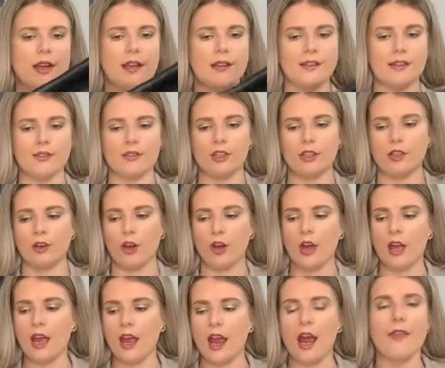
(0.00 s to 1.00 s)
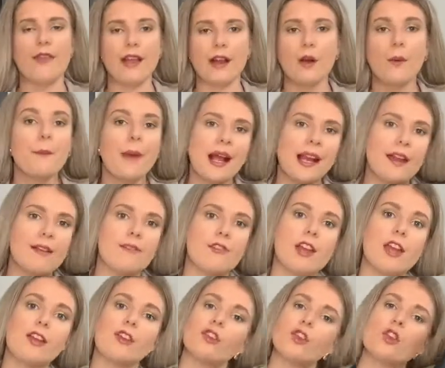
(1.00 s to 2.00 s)
definitely not and they come back every
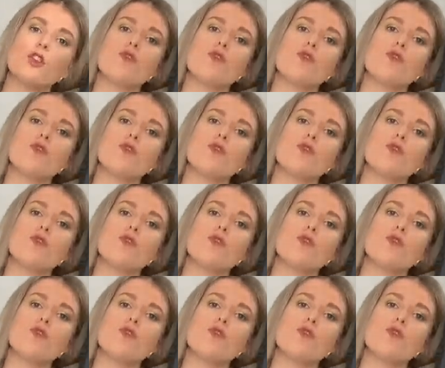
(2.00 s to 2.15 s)
year so you